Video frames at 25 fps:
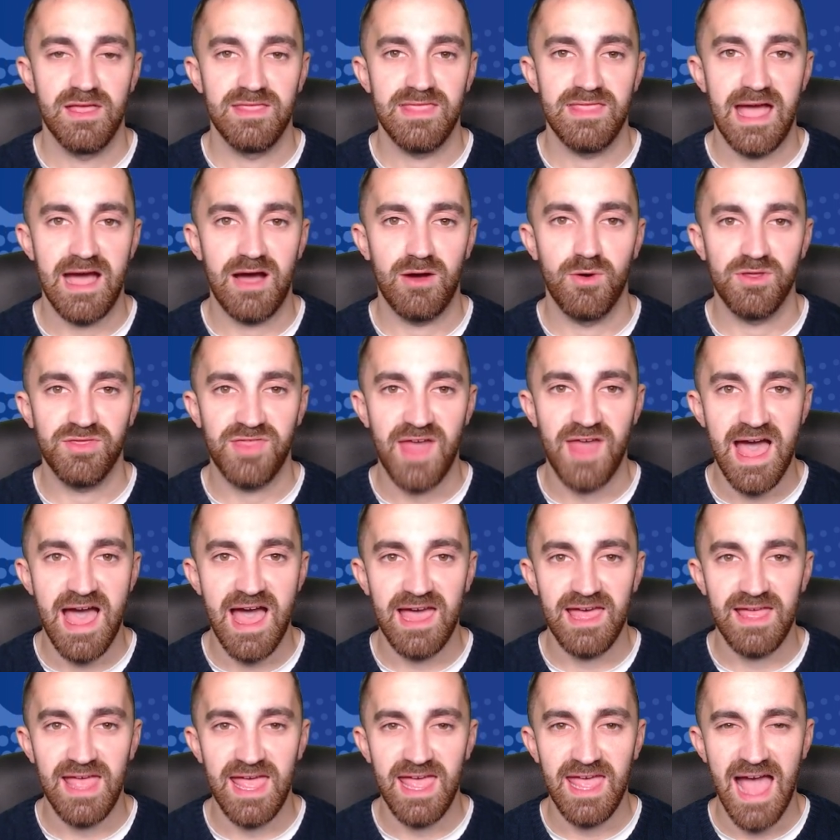Now,
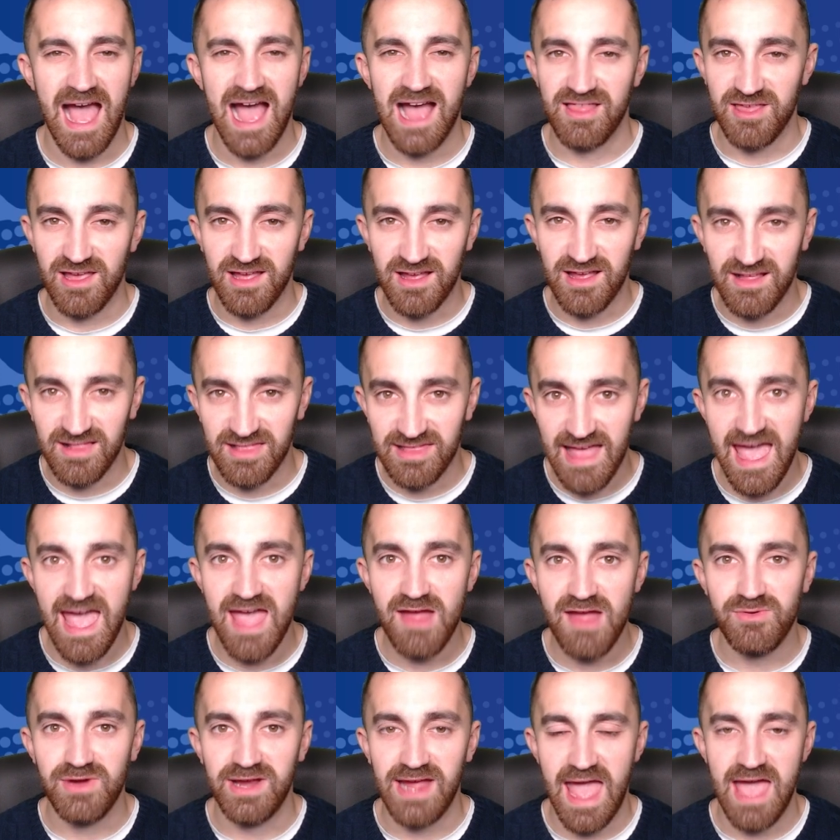that has a
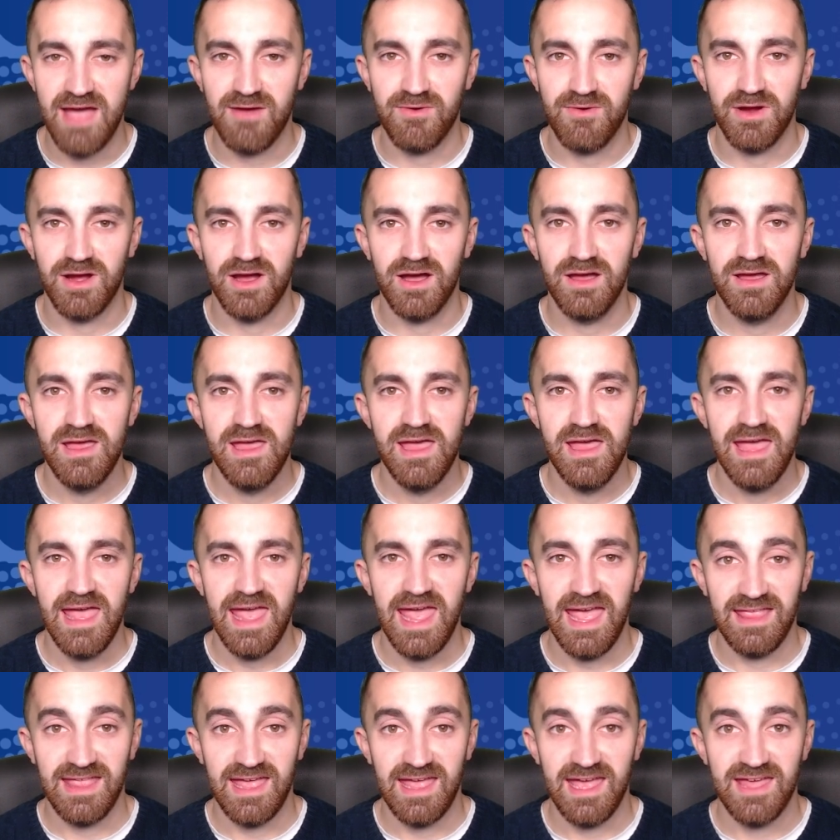glaring error
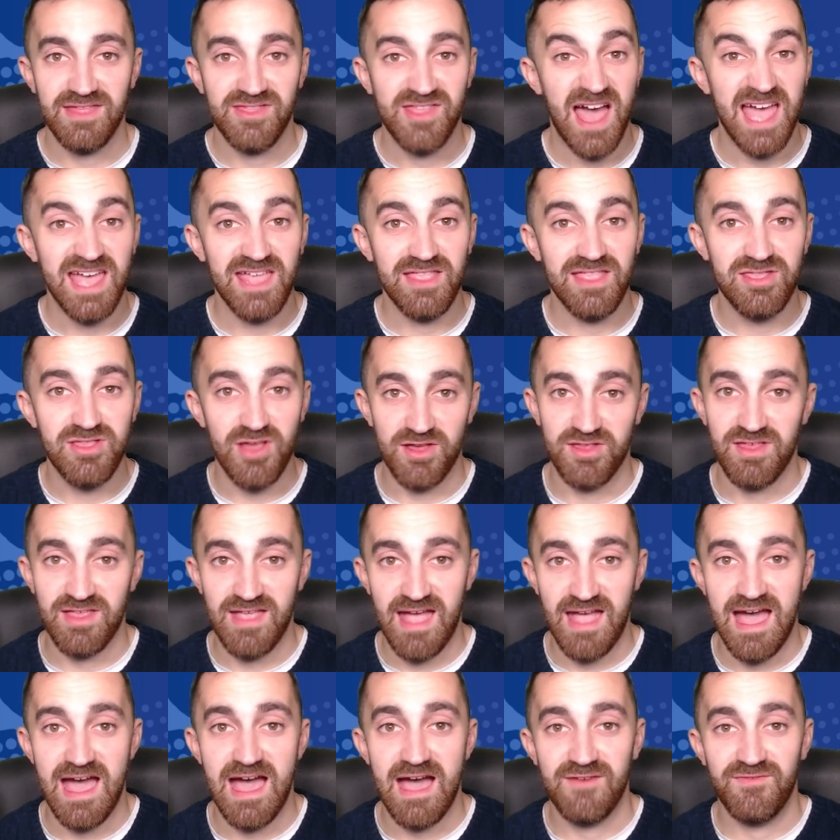in it that it doesn't
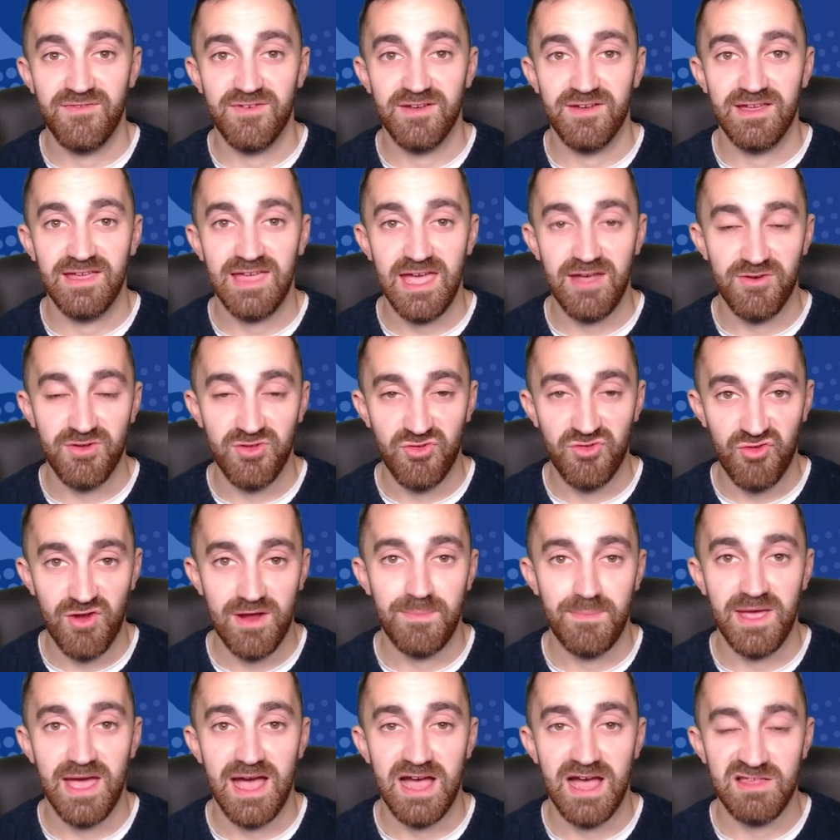have Kieran
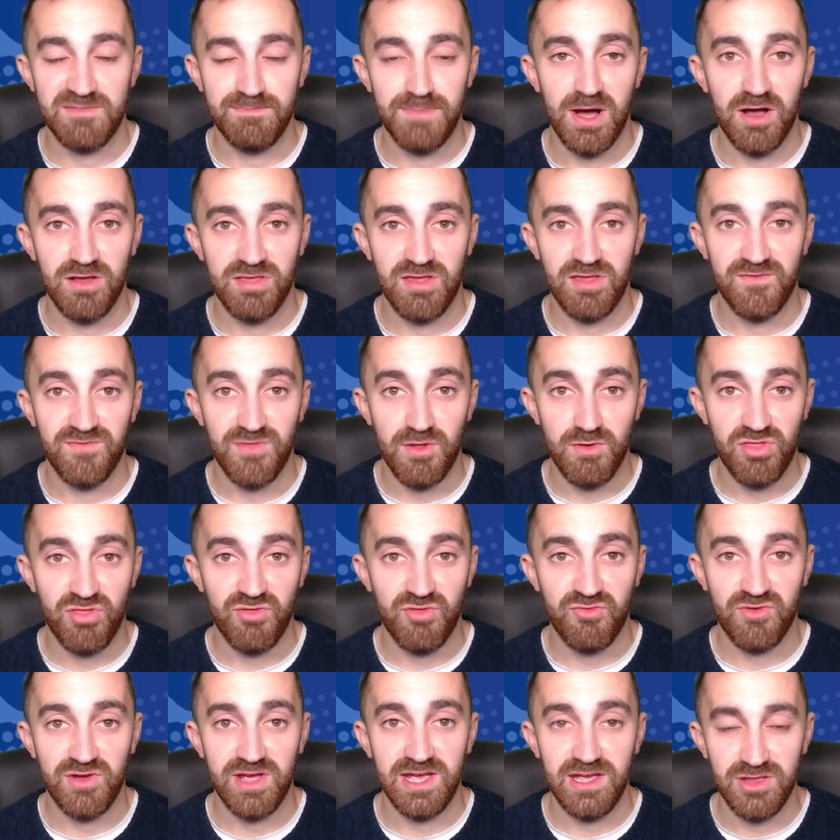Trippier as part of those
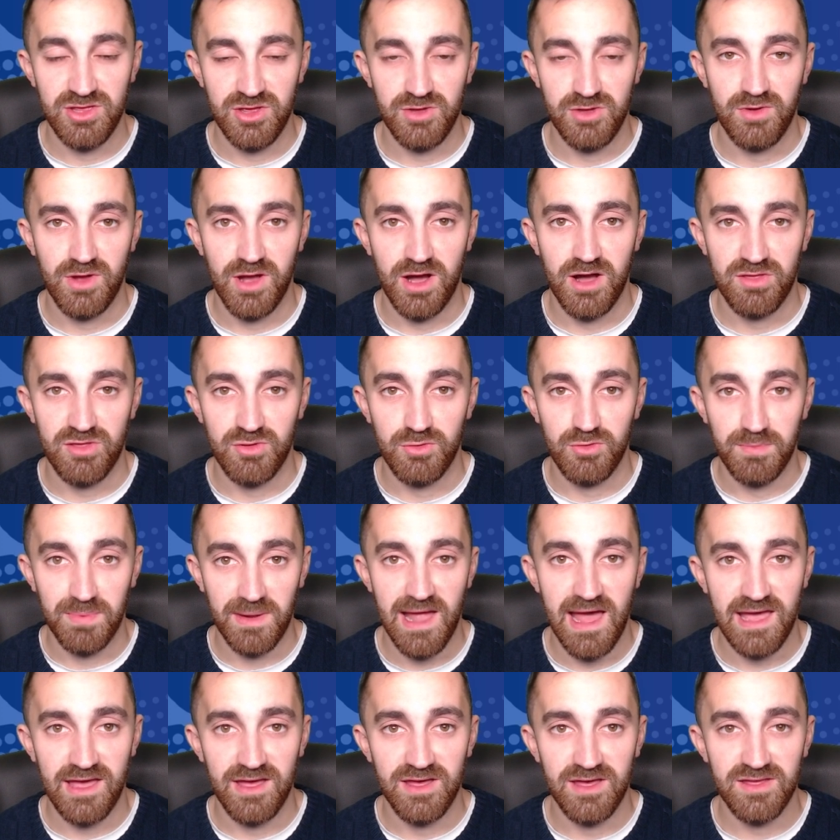3 Newcastle
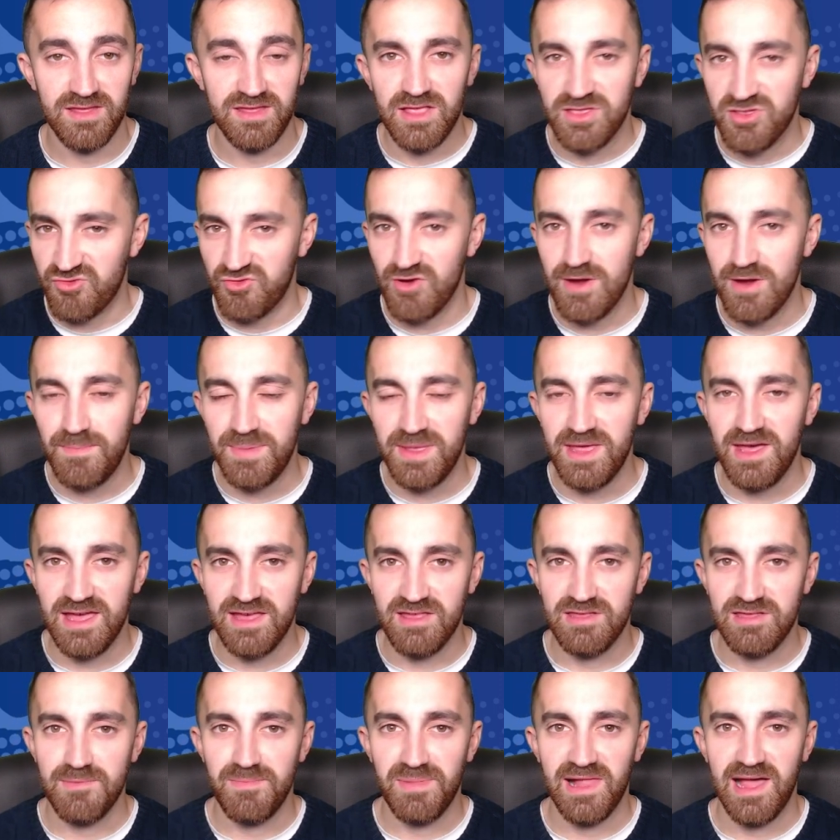players. Trippier
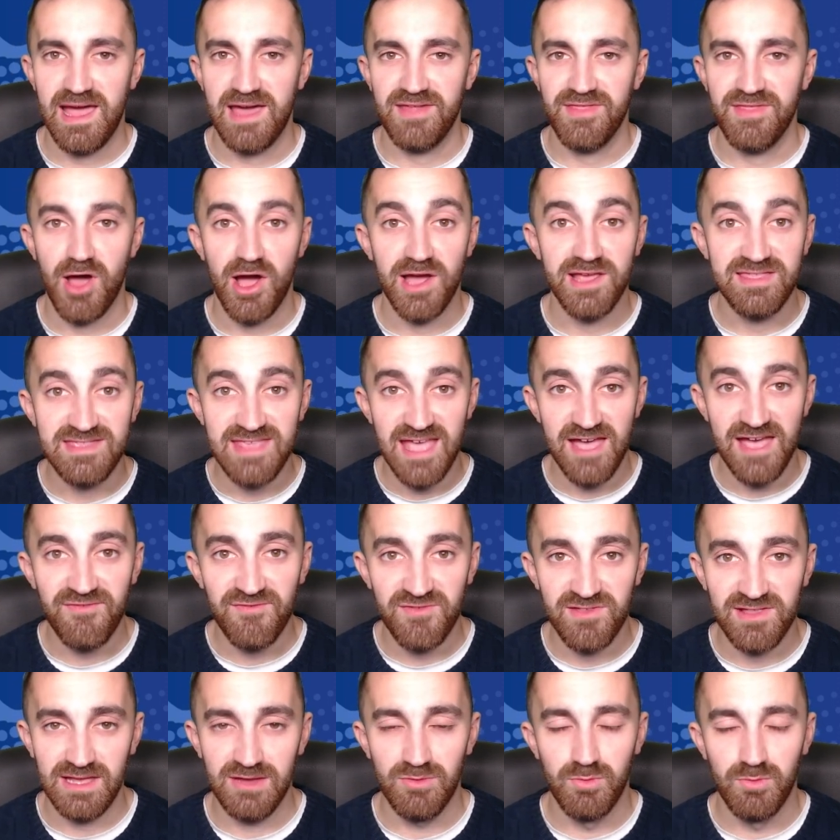is a player that I
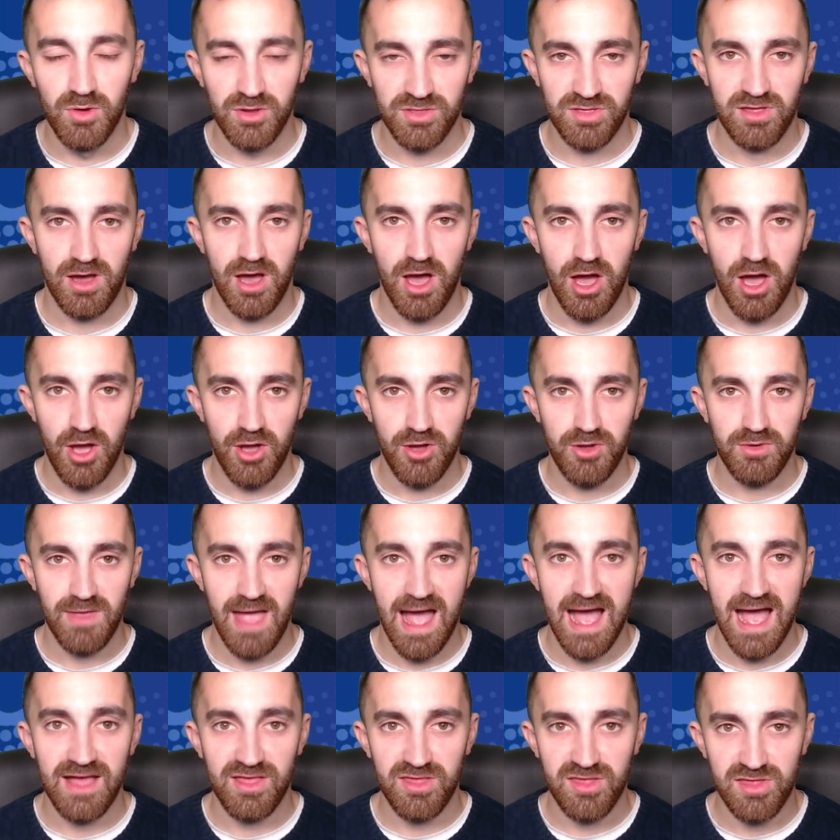definitely want to own
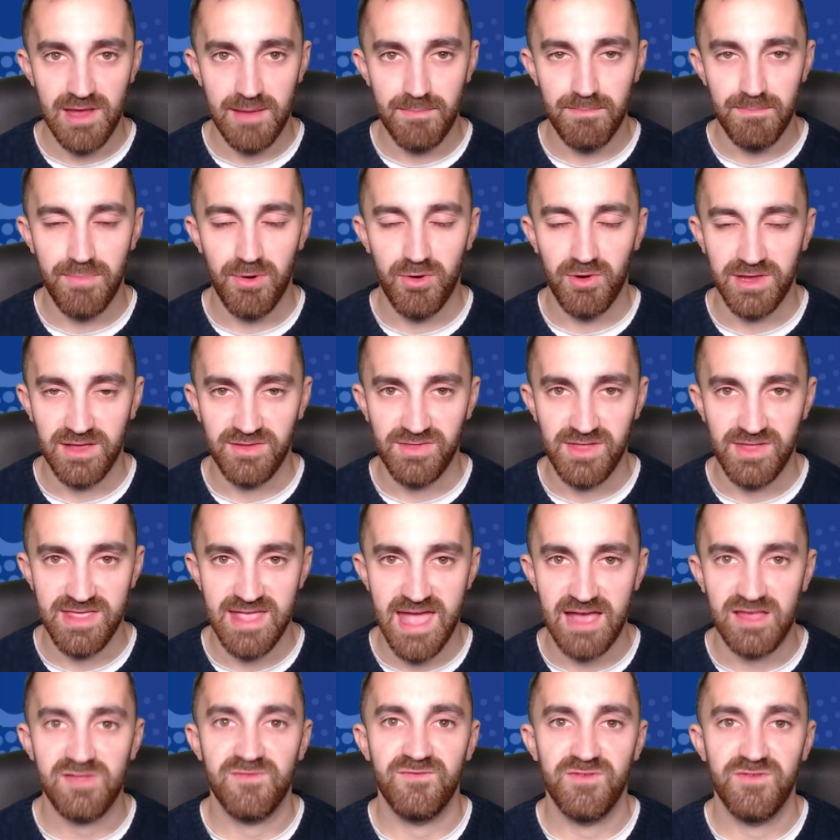at some point in the
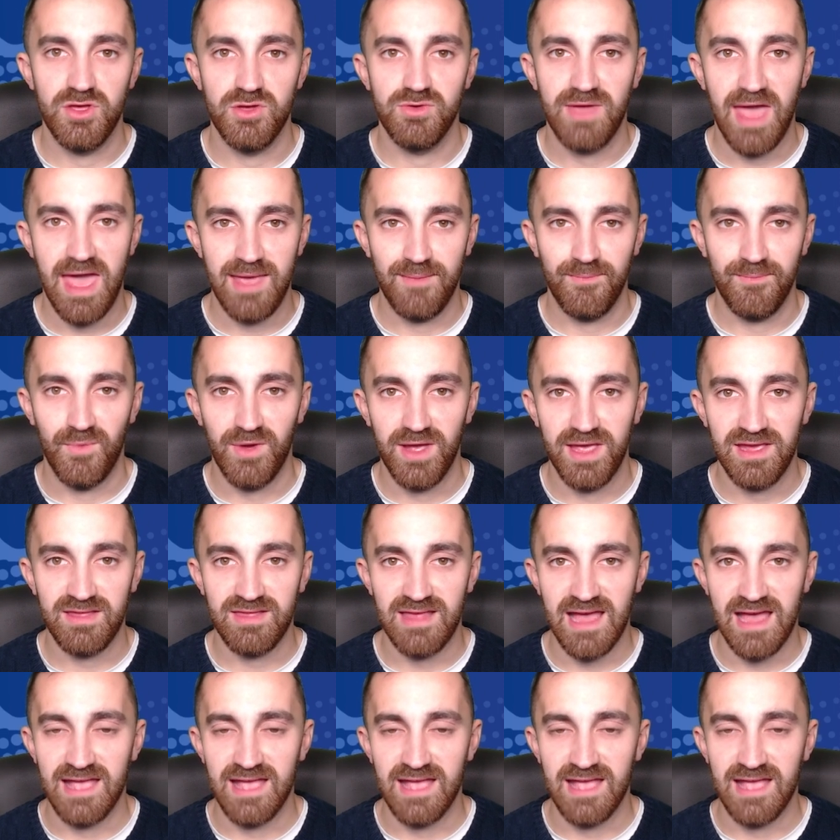next few game weeks.